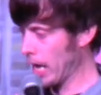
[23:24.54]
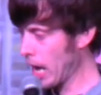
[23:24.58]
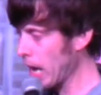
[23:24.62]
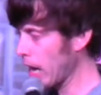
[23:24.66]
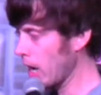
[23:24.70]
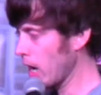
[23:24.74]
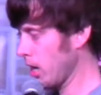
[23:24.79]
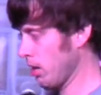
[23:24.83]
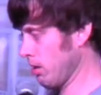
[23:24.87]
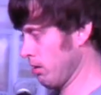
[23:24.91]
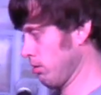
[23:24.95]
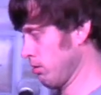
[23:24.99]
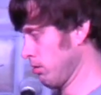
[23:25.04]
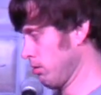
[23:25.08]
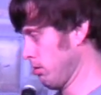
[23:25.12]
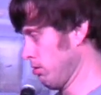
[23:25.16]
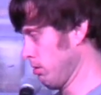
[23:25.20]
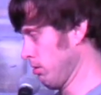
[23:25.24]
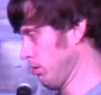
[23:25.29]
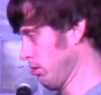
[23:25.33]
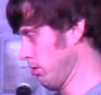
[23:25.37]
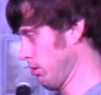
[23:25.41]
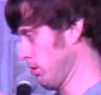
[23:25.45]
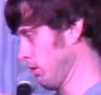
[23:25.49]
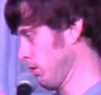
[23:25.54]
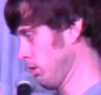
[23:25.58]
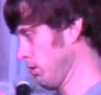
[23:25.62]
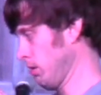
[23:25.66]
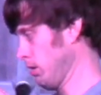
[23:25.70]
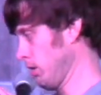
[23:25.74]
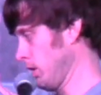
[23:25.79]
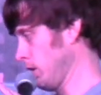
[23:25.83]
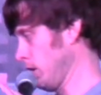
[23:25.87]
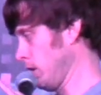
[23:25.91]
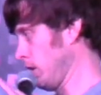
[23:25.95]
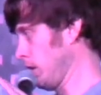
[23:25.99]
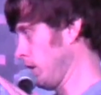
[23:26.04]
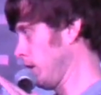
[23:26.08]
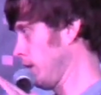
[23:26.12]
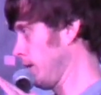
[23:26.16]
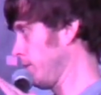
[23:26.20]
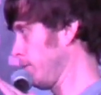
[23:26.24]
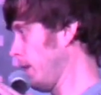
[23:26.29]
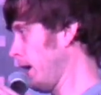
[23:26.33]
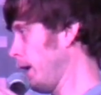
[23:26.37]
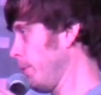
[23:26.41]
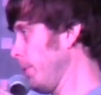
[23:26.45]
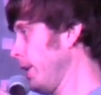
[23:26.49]
get it.
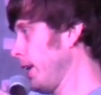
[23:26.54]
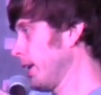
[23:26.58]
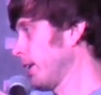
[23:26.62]
I'm not